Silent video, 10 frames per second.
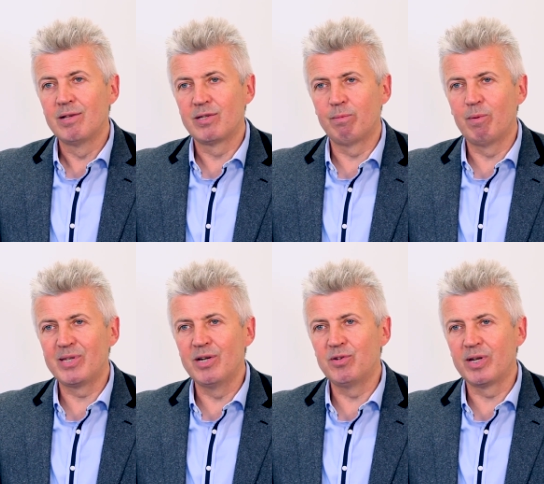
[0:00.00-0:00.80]
some of
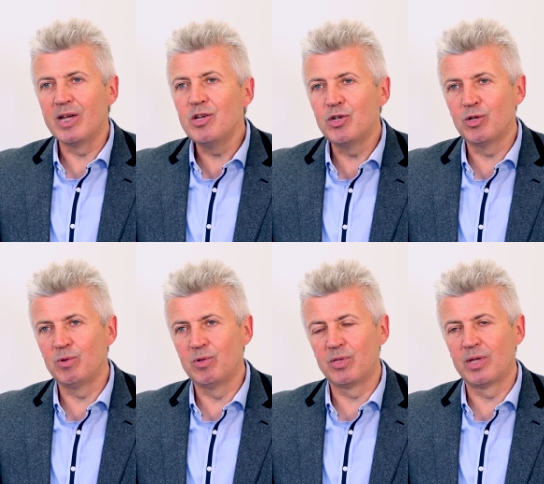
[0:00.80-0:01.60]
those interesting
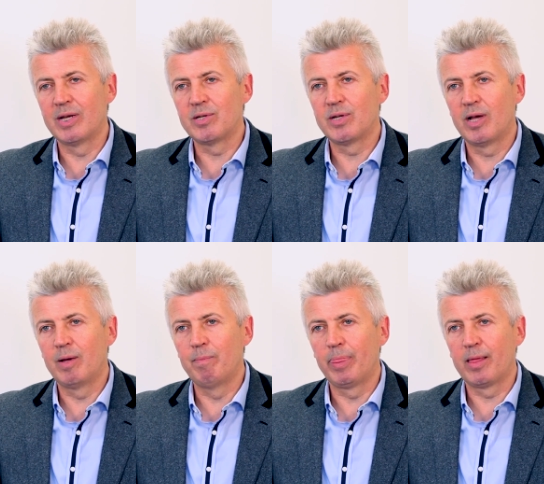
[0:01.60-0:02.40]
issues that
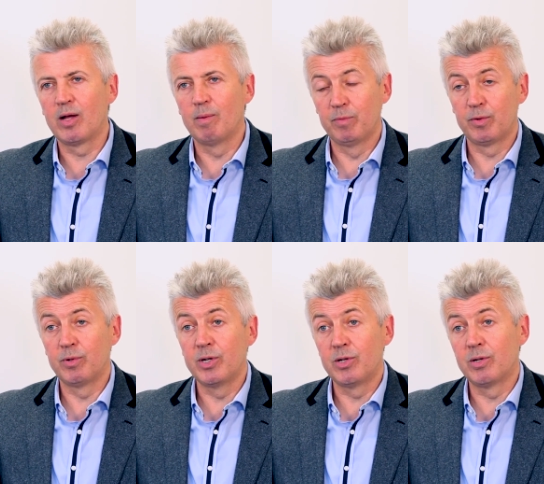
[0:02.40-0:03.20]
um, come
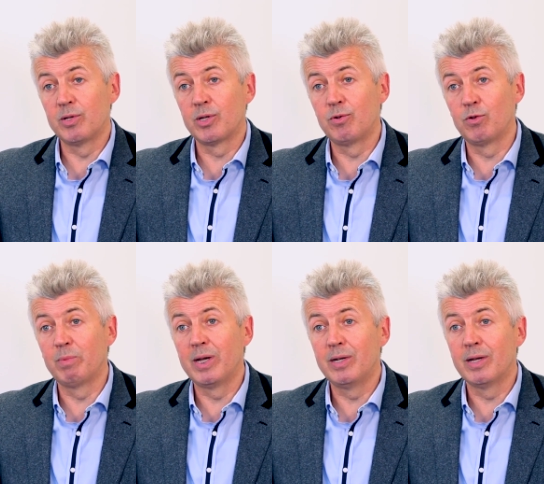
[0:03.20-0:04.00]
through digital and social
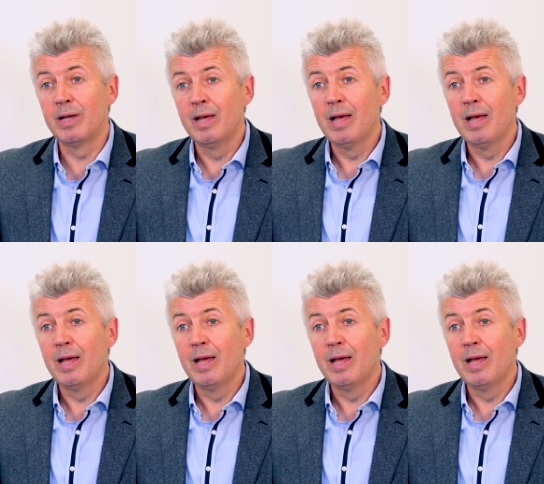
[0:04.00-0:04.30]
media.